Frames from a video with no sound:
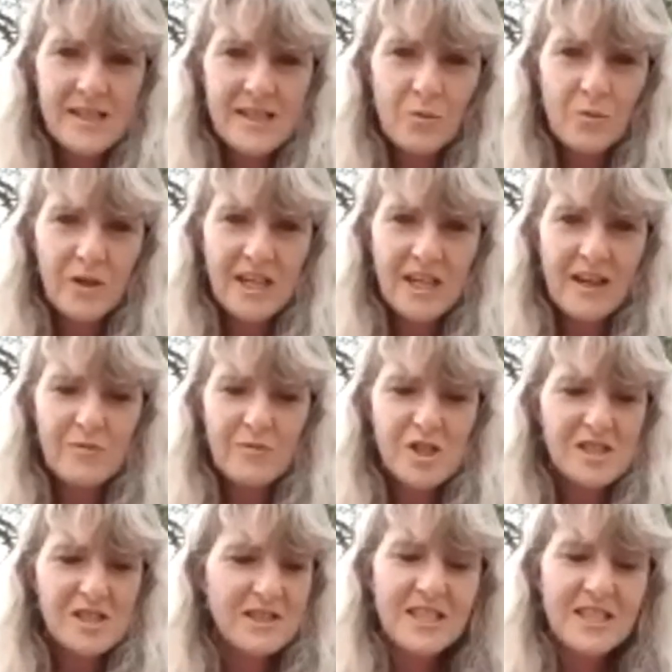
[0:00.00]
and we have
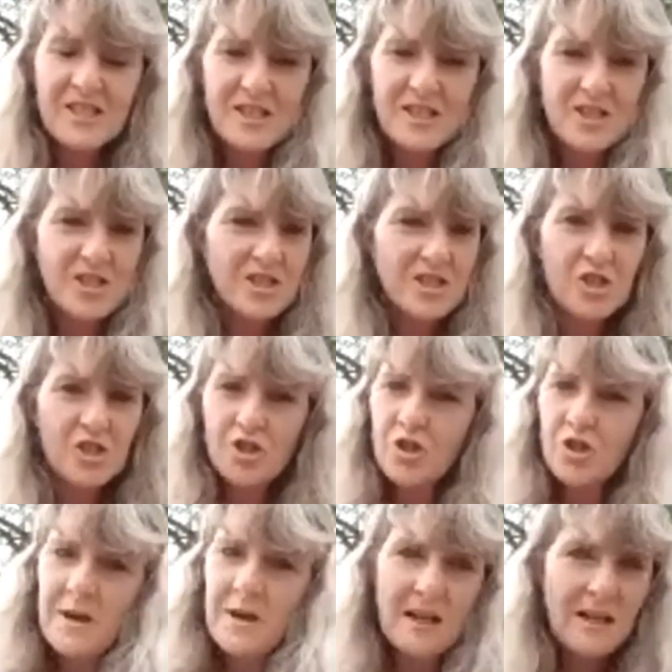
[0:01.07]
just listened to
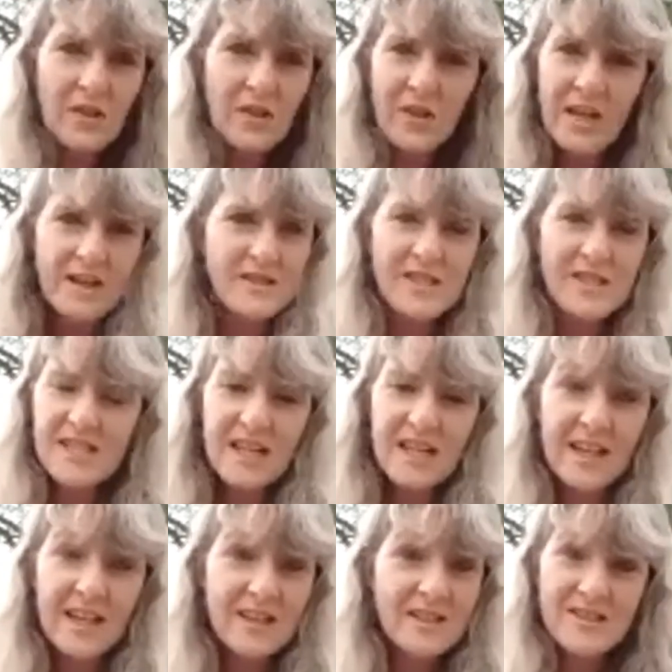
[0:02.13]
too many things
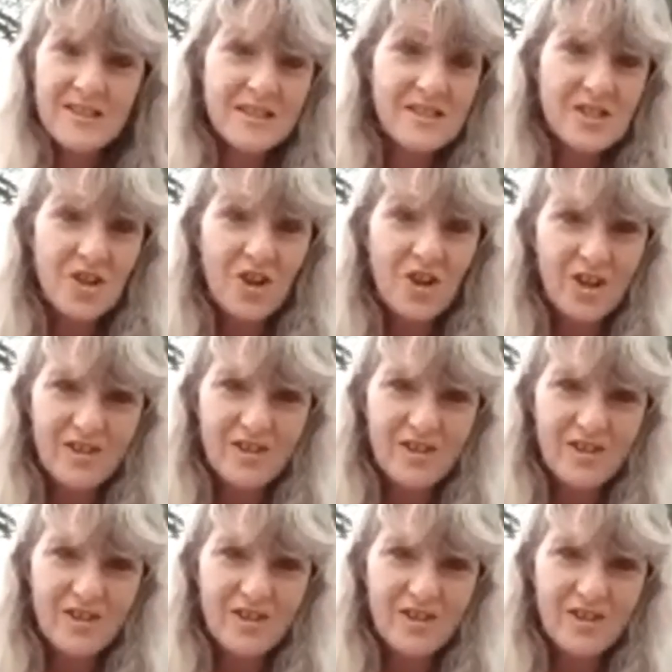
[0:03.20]
telling us it's not.